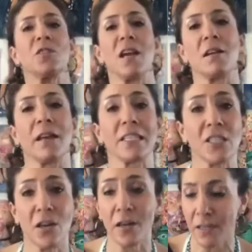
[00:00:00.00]
channel. I
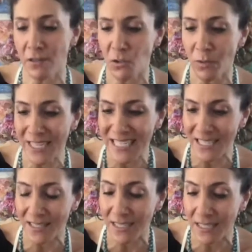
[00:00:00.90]
started in
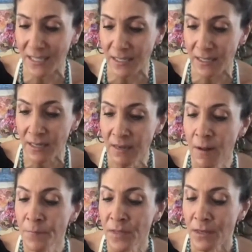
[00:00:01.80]
2016,
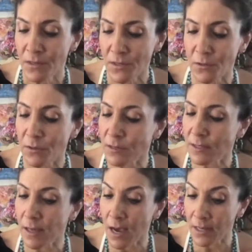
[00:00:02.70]
so there's
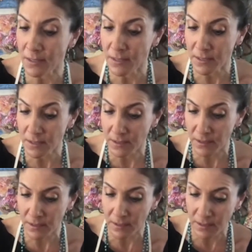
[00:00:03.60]

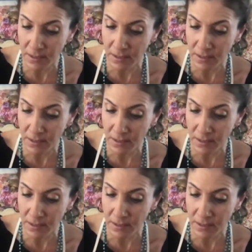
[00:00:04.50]
lots to